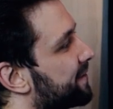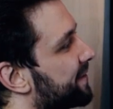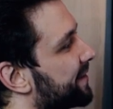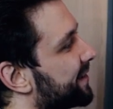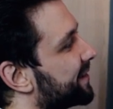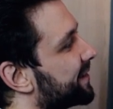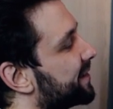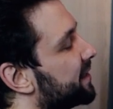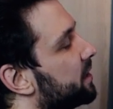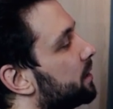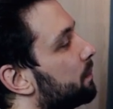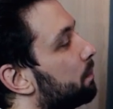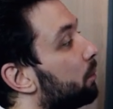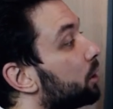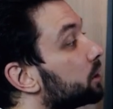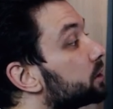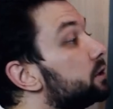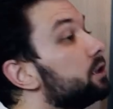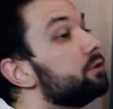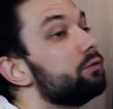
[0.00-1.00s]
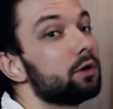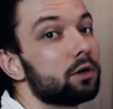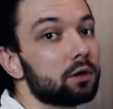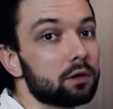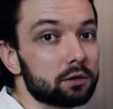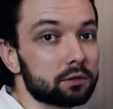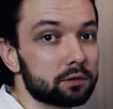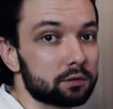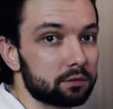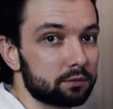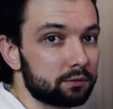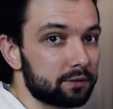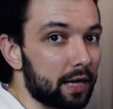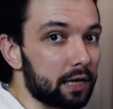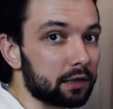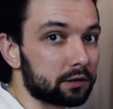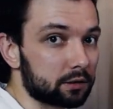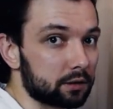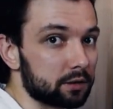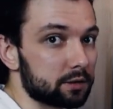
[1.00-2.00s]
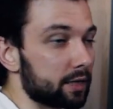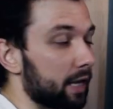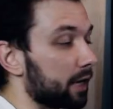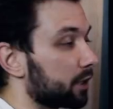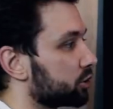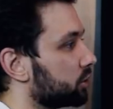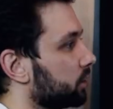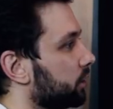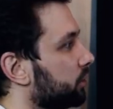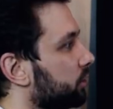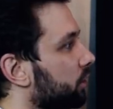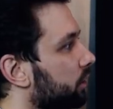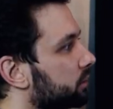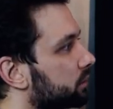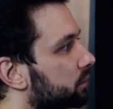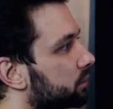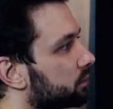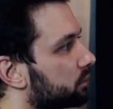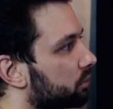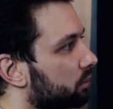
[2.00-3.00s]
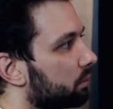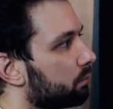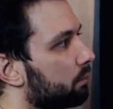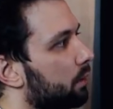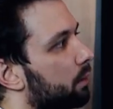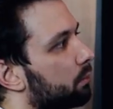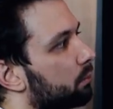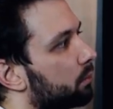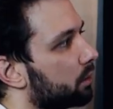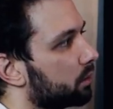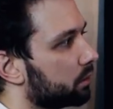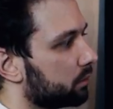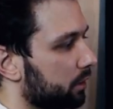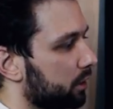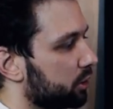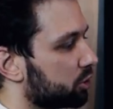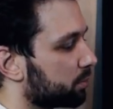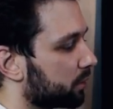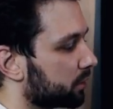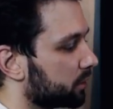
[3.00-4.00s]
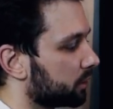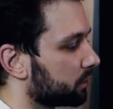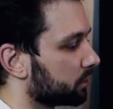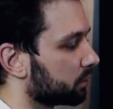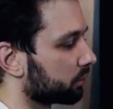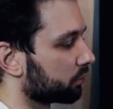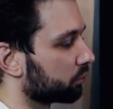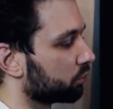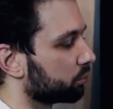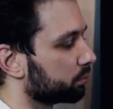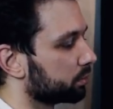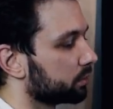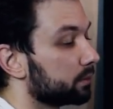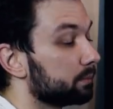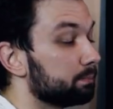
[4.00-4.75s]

the most difficult task is actually not to remember each particular group,